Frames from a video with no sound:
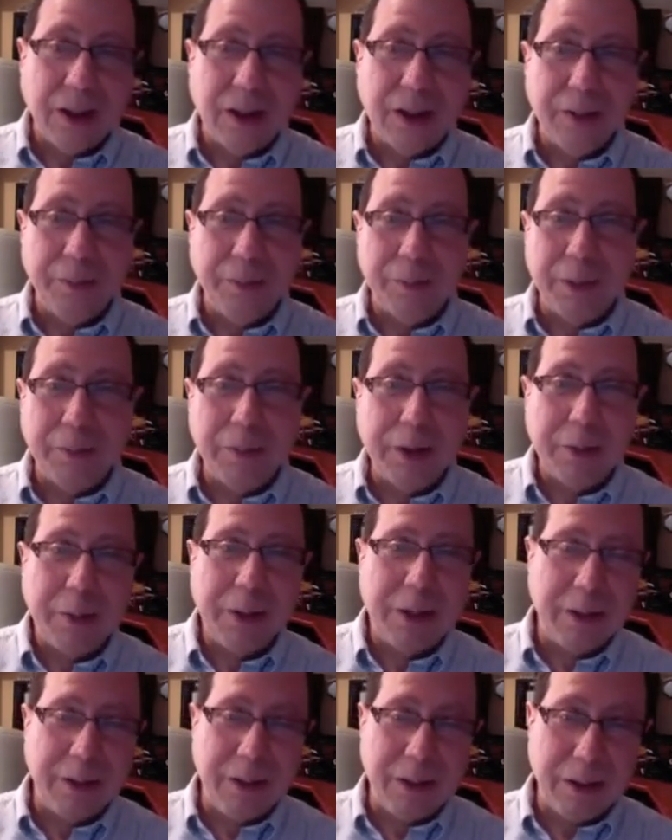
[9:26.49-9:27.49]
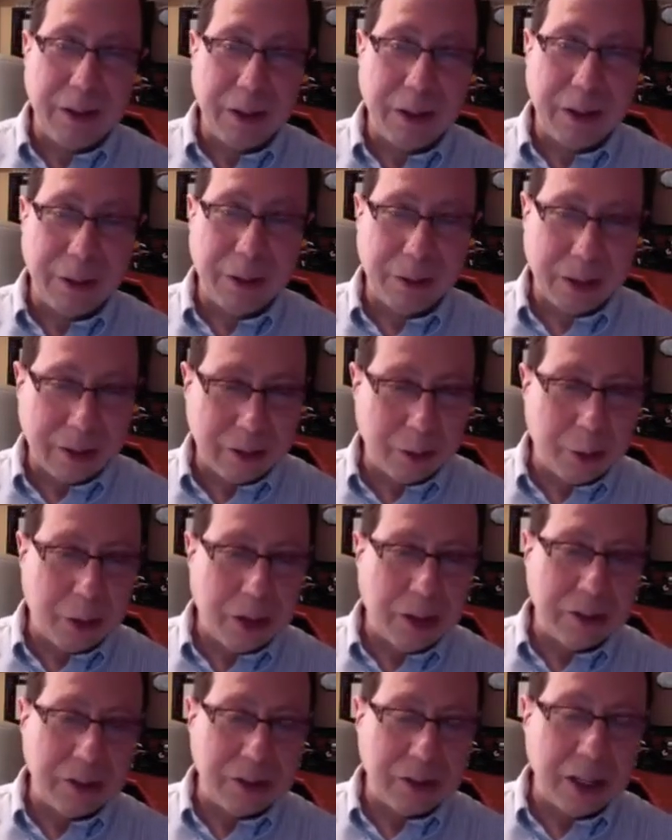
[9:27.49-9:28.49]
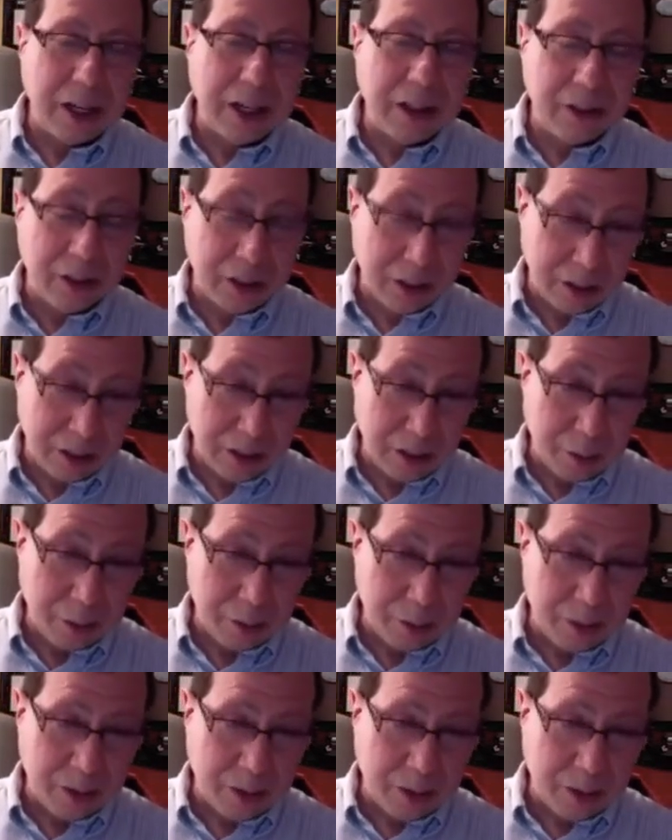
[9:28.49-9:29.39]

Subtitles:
but maybe, as the world is changing,